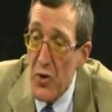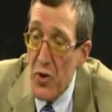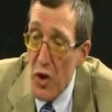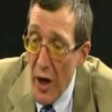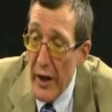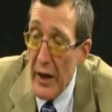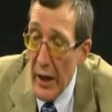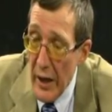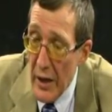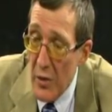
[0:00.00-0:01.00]

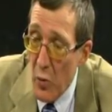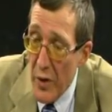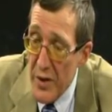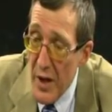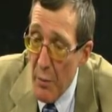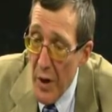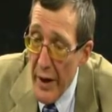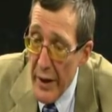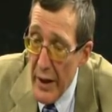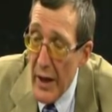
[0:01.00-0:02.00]
checking in with
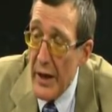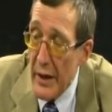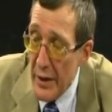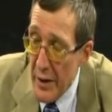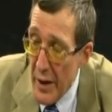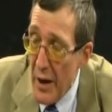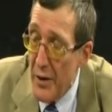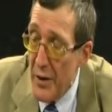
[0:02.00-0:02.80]
somebody in